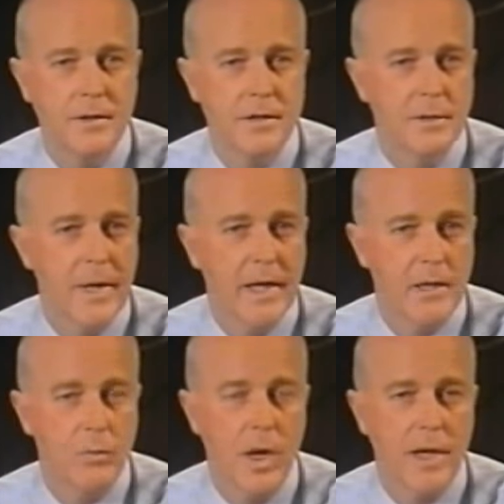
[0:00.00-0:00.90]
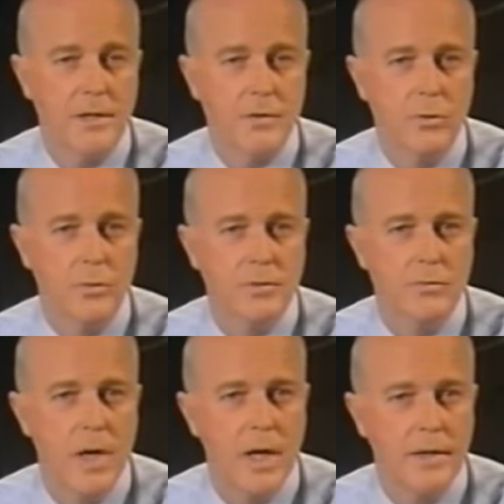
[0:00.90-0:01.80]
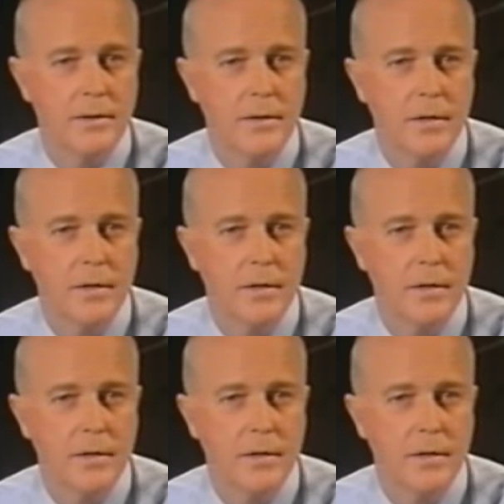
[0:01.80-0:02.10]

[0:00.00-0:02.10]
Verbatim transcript: and the man in white is always right.